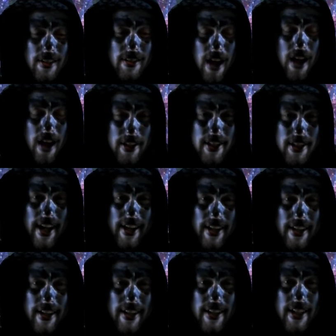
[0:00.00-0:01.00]
Dante
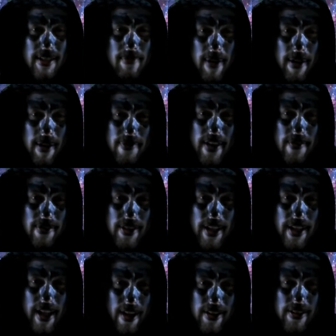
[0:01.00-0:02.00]
is my favorite
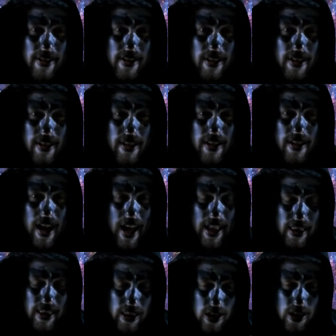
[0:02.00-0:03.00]
character. I
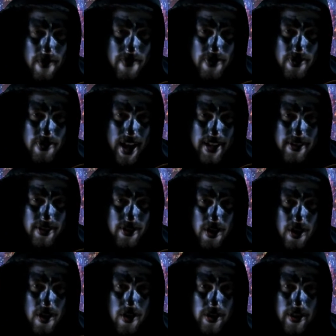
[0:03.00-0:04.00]
love that
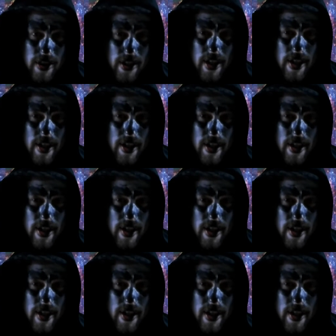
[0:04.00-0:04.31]
dog."